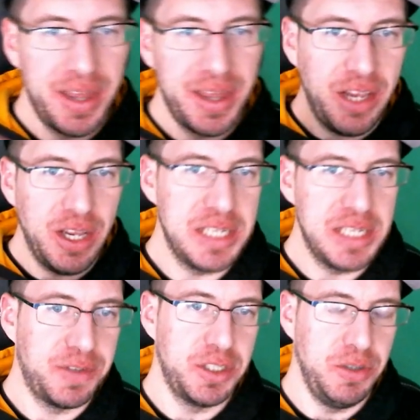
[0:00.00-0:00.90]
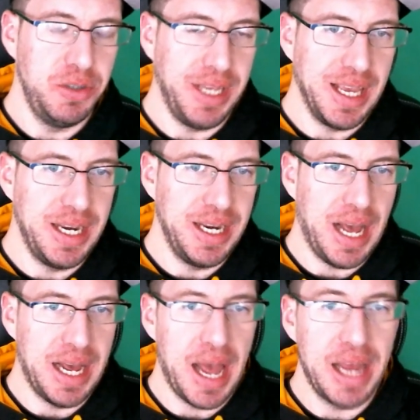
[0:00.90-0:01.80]
Thank you guys for tuning in.
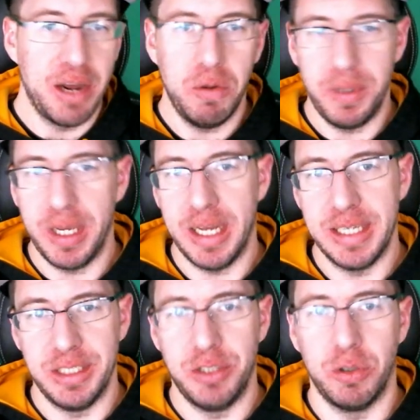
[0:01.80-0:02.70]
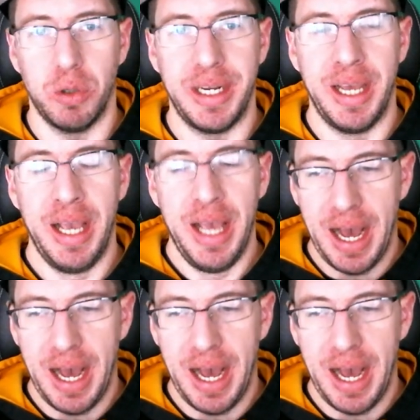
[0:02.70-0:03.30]
Uh, I hope you guys enjoyed.